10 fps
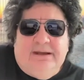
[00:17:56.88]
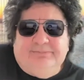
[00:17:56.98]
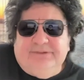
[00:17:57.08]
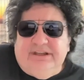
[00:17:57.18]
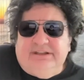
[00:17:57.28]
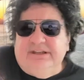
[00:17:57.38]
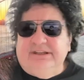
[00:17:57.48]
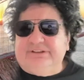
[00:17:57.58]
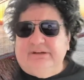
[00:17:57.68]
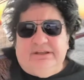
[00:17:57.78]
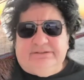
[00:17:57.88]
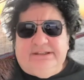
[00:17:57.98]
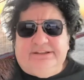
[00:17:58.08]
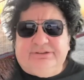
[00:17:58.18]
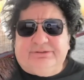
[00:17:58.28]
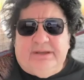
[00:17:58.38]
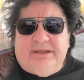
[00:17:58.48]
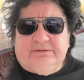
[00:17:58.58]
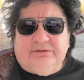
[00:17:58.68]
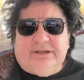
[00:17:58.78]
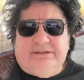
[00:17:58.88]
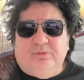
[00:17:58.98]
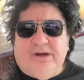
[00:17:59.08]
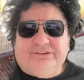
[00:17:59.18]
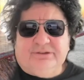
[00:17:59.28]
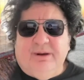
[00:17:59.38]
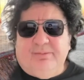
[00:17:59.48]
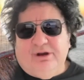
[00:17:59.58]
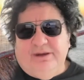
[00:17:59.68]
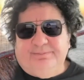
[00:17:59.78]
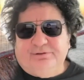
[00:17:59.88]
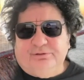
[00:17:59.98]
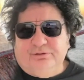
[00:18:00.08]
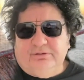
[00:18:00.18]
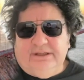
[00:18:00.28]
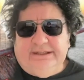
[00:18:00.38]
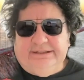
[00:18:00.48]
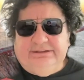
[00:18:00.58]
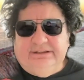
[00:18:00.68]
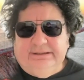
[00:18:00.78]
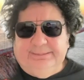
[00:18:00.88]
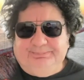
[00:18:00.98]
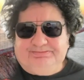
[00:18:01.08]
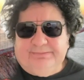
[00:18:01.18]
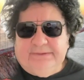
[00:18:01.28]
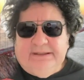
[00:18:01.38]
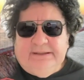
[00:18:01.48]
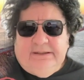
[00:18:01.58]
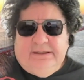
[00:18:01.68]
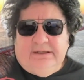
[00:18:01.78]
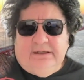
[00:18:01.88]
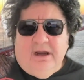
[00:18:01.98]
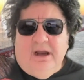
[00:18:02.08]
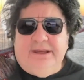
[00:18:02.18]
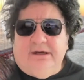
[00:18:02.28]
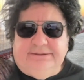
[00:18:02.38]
it weighs on my mind, Paul. And I